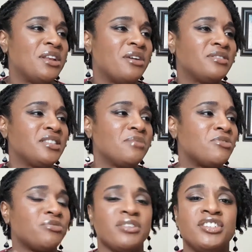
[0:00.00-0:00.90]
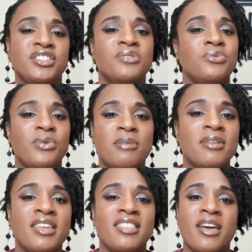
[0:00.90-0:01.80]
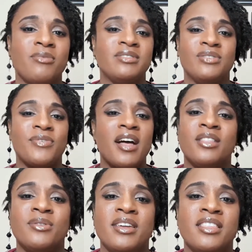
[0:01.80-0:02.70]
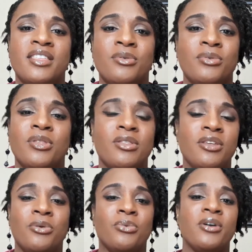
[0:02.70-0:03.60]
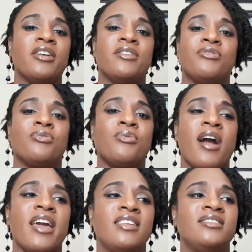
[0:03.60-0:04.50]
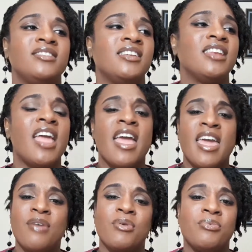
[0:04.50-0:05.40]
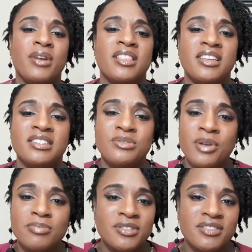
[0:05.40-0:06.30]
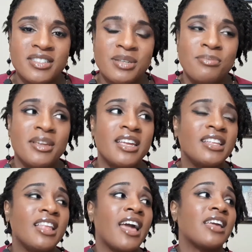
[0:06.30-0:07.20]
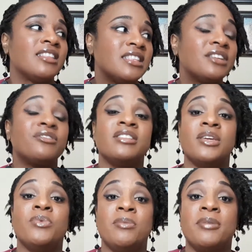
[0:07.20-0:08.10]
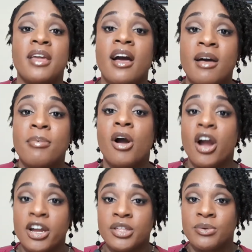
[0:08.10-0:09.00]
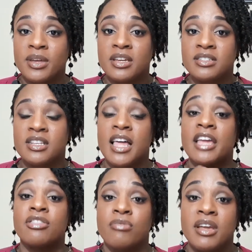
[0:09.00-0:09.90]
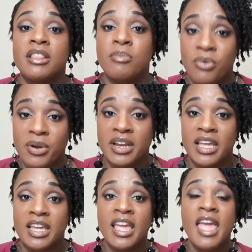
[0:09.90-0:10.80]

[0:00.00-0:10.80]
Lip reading: some Christian woman that was following the word of Christ. And he would read these scriptures to me, like literally we'd be up arguing till like 3 a.m.